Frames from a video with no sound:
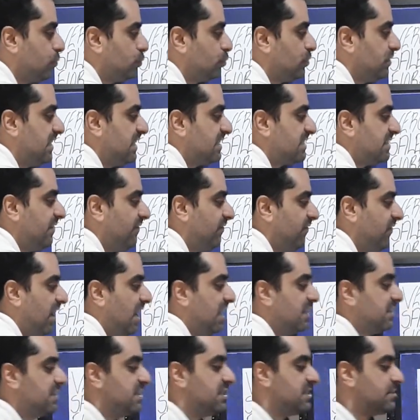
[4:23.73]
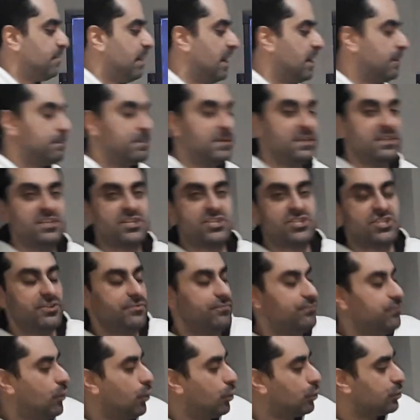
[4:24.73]
Udinese 1 is my
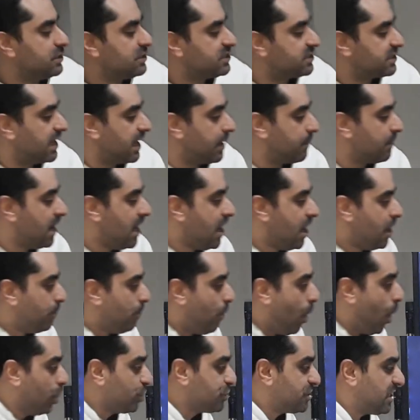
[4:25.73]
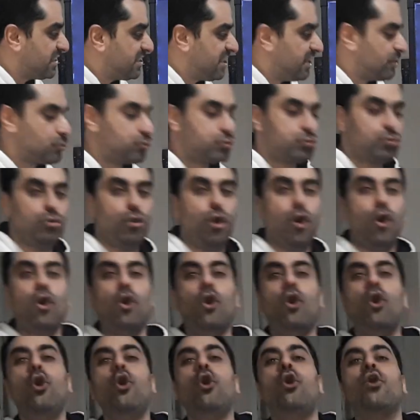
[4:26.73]
prediction for this game. Monza Sassuolo
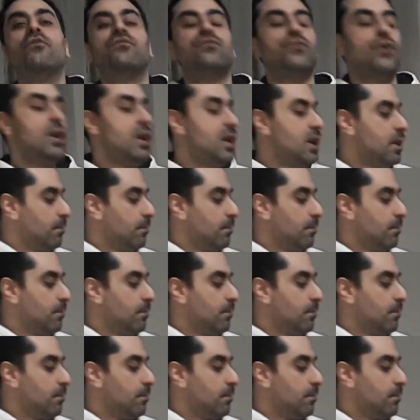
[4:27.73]
off.